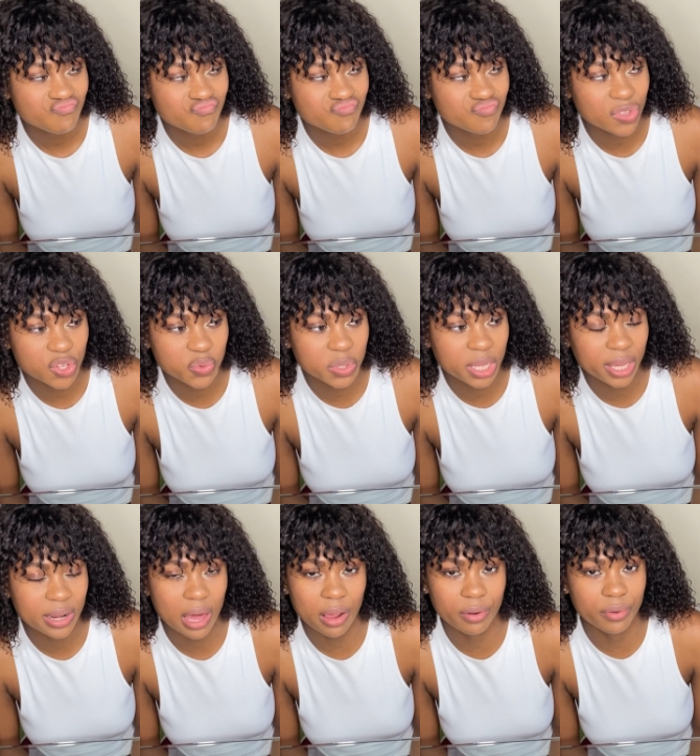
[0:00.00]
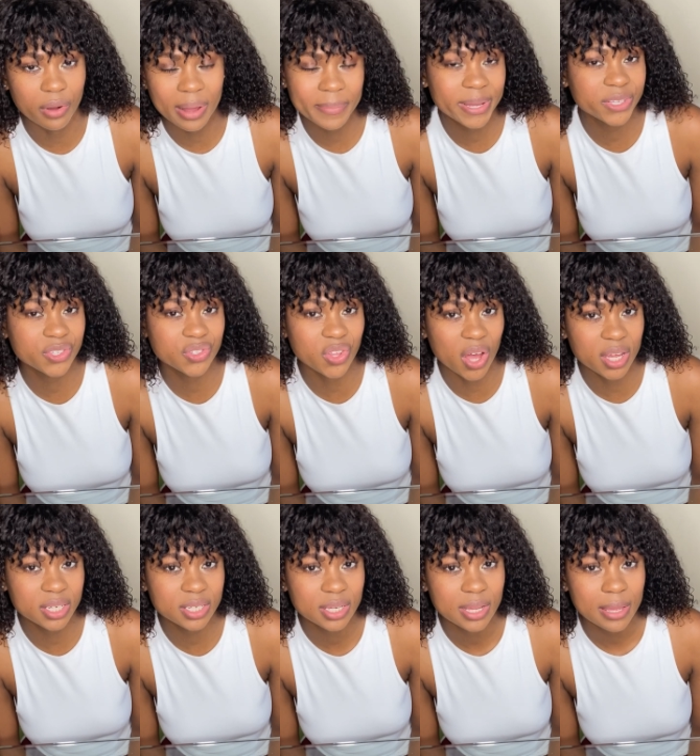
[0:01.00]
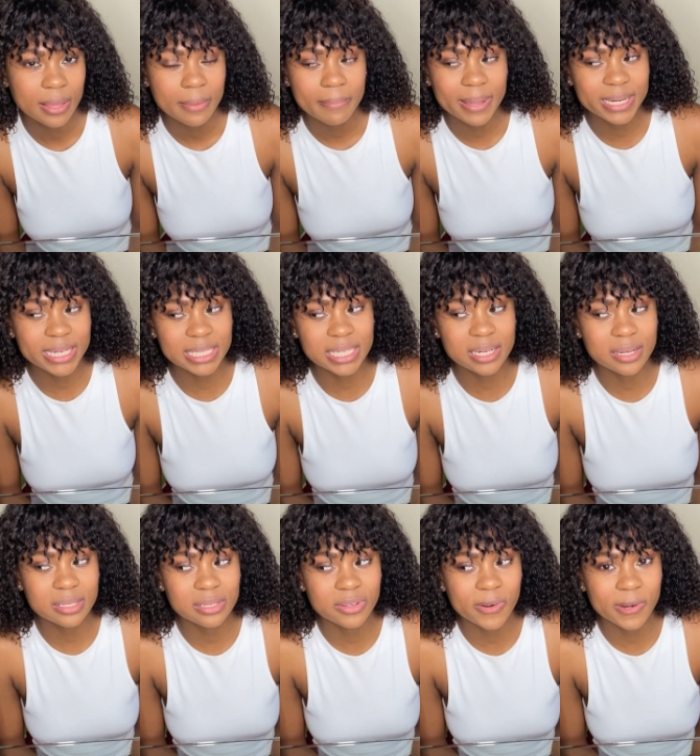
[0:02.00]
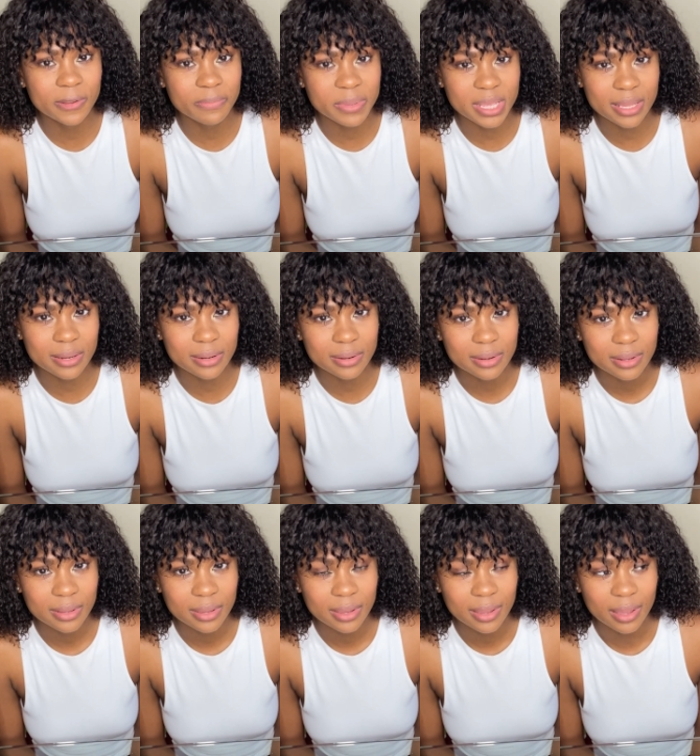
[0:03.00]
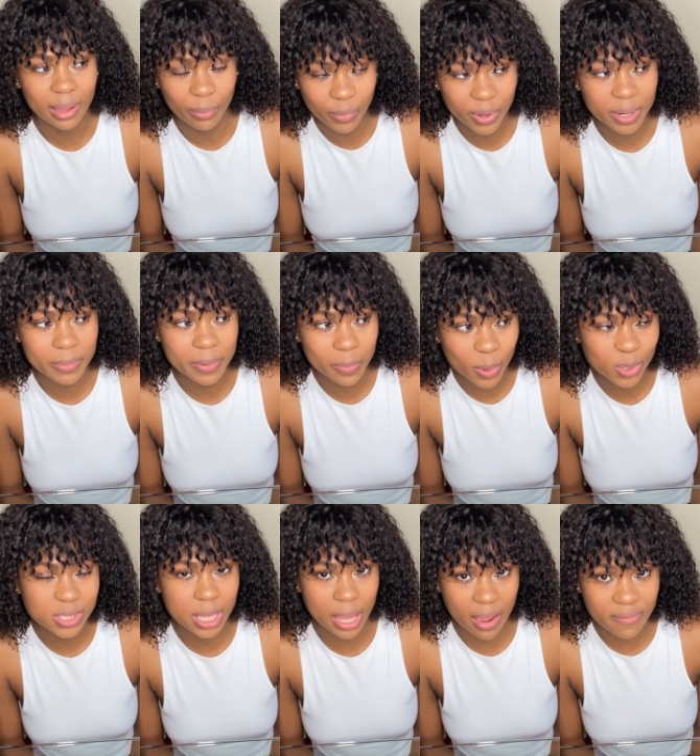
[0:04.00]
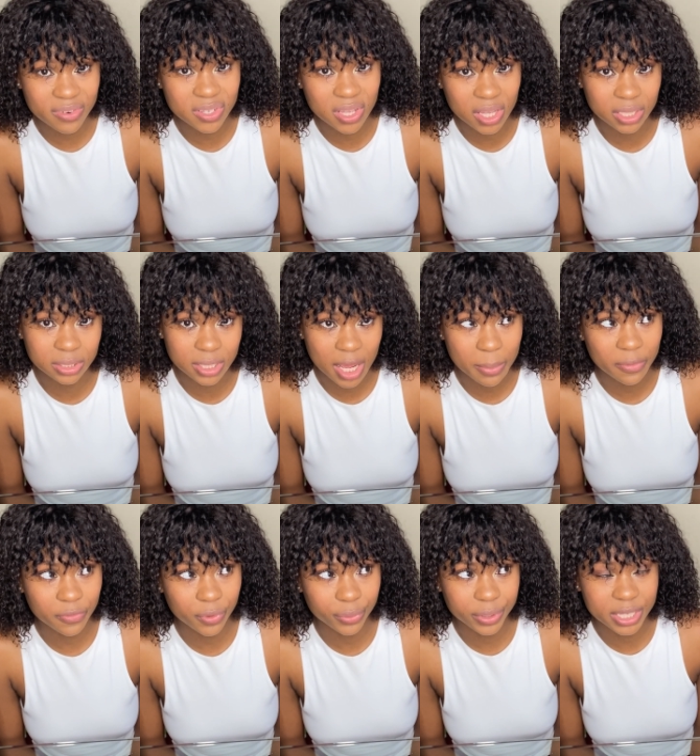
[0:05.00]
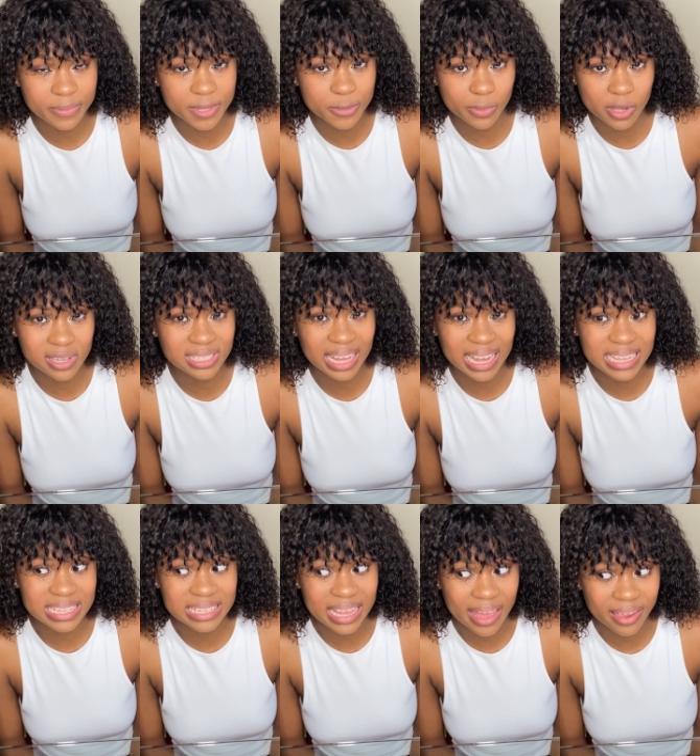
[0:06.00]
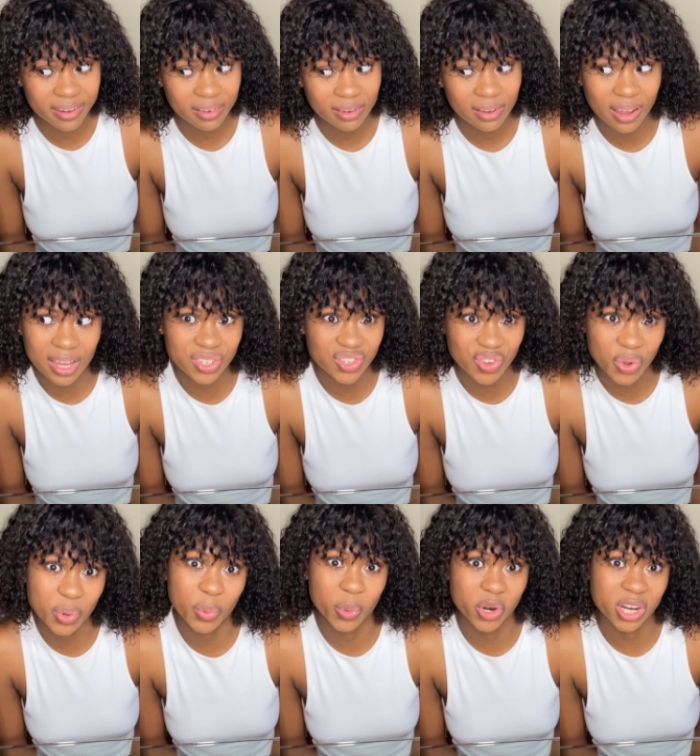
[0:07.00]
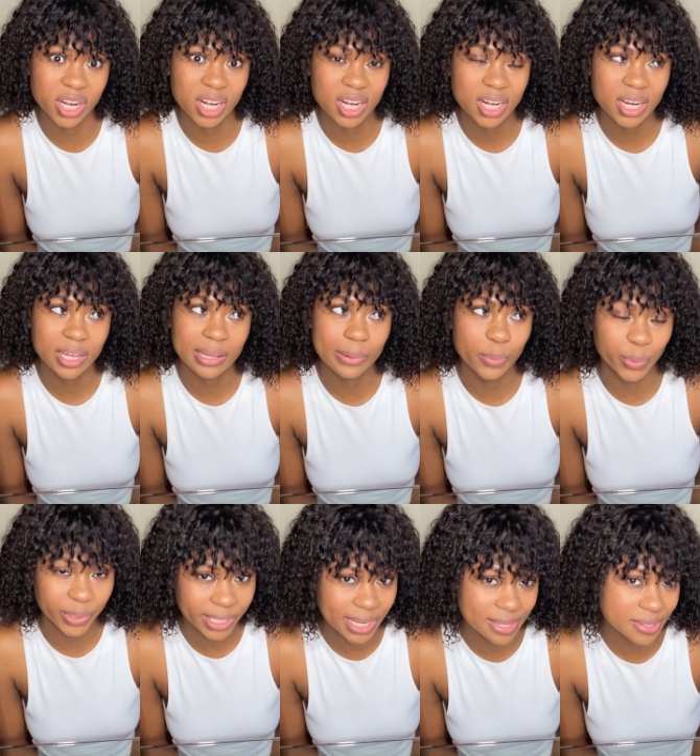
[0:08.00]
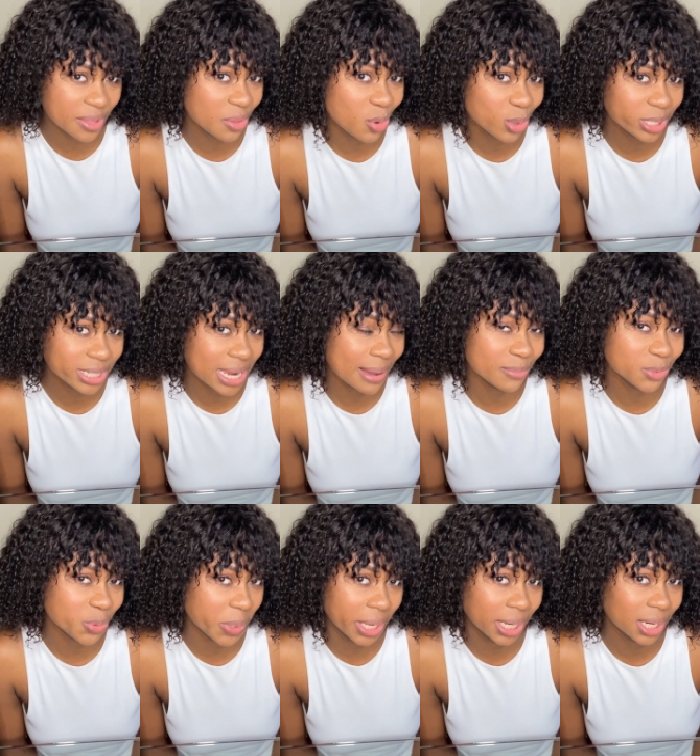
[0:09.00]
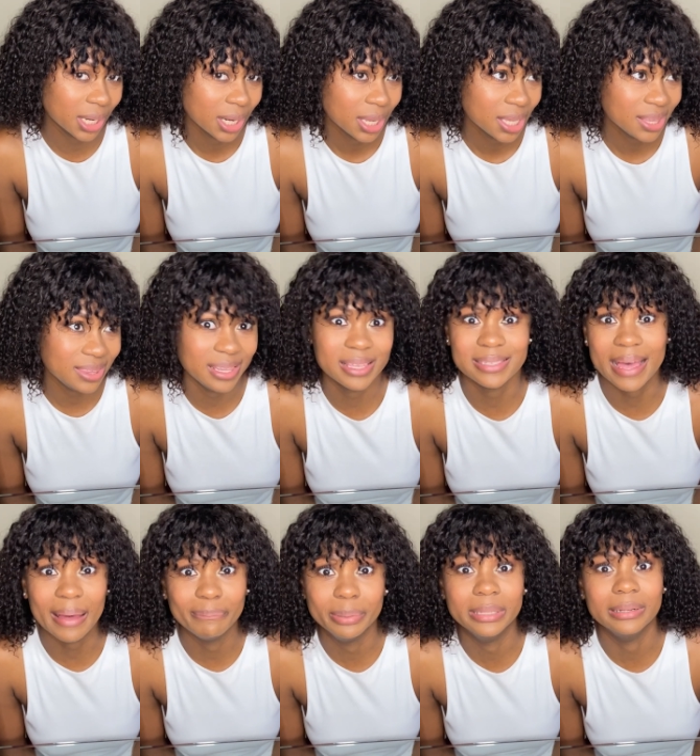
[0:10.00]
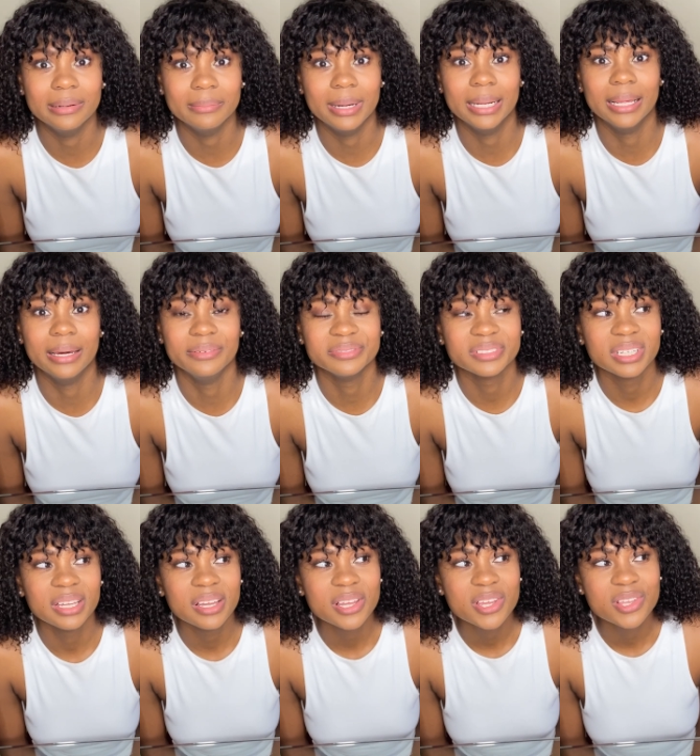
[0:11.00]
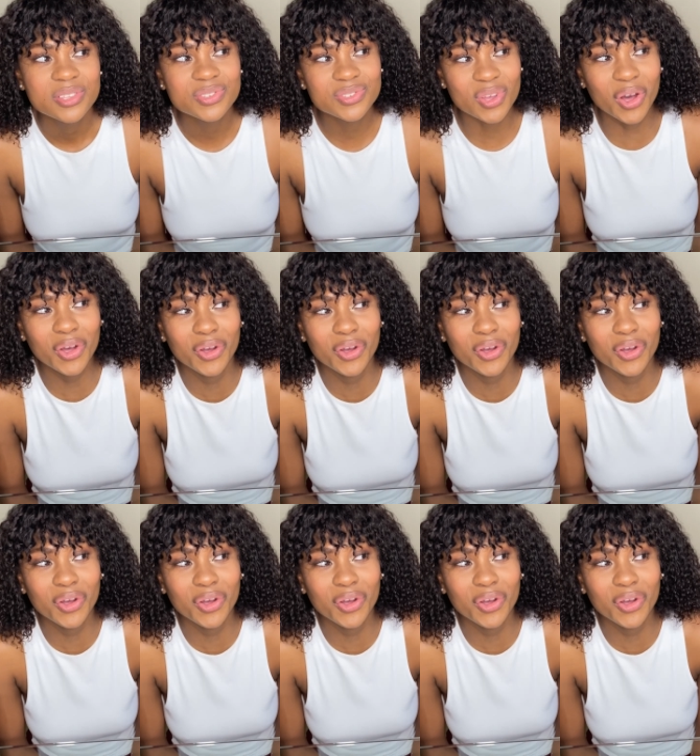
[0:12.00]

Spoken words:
this weekend. I don't know. I might start, but doesn't necessarily mean I'm going to be posting every single day before Christmas because, like I said, I just go to work. Weekends are the only times when things happen in my life. So